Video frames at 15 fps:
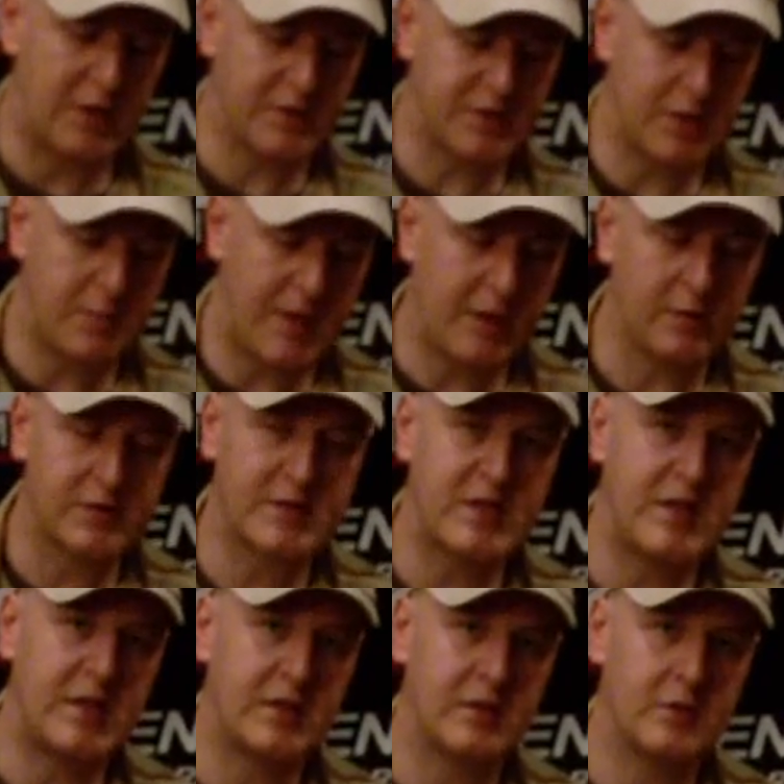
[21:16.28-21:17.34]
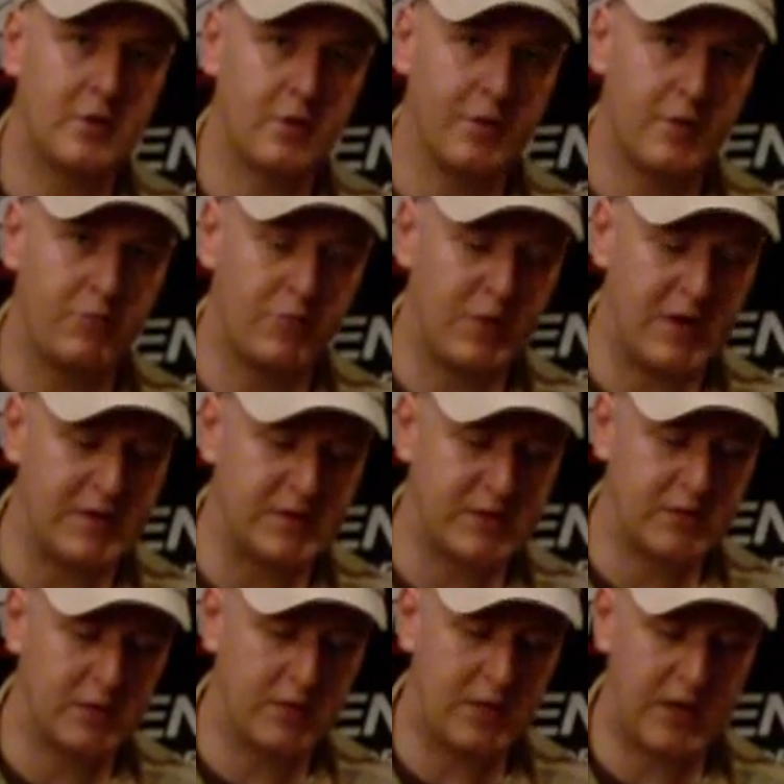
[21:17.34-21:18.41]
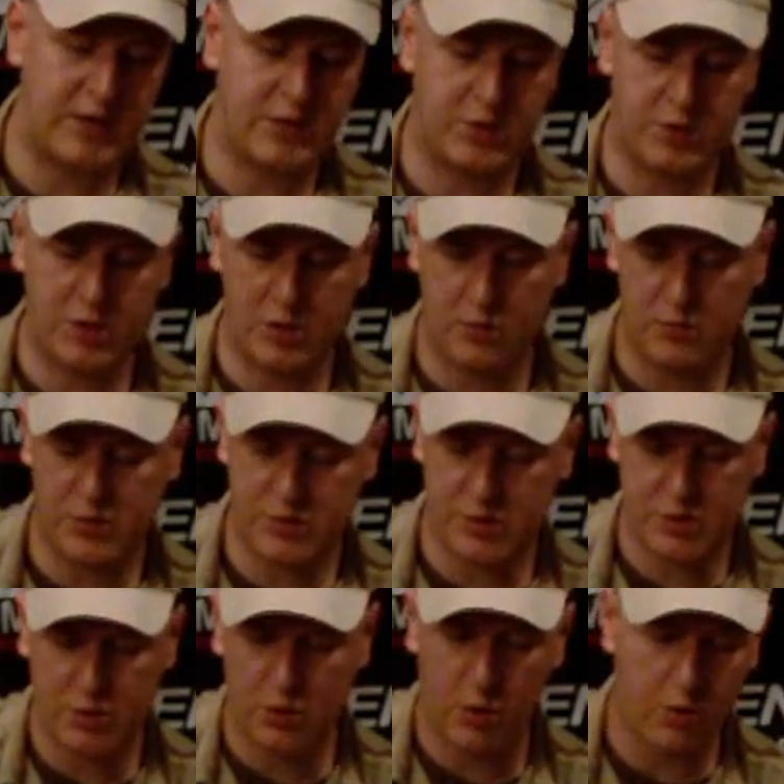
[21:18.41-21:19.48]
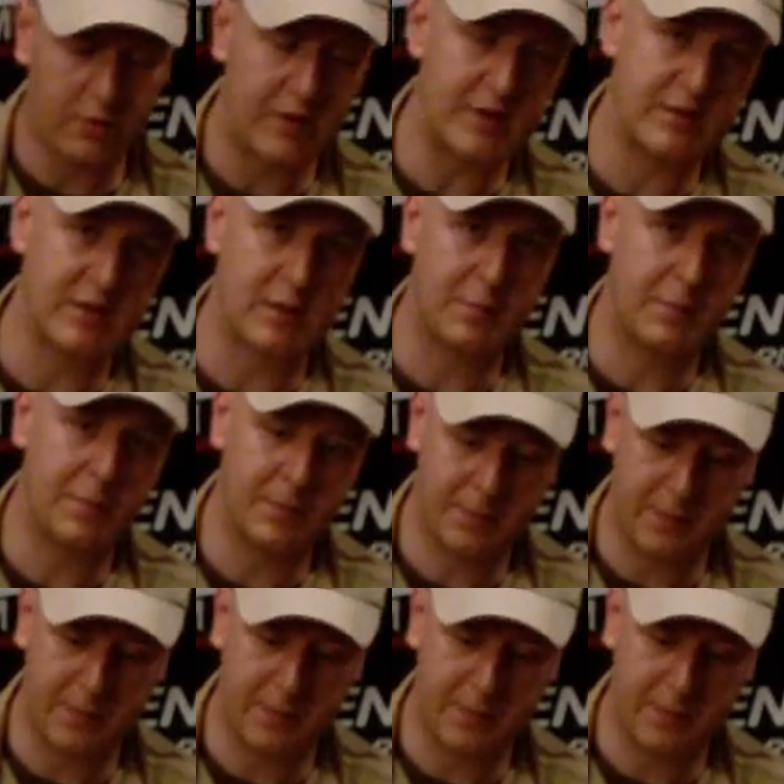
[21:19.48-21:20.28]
because of the metal teeth on the Riz, they do score into the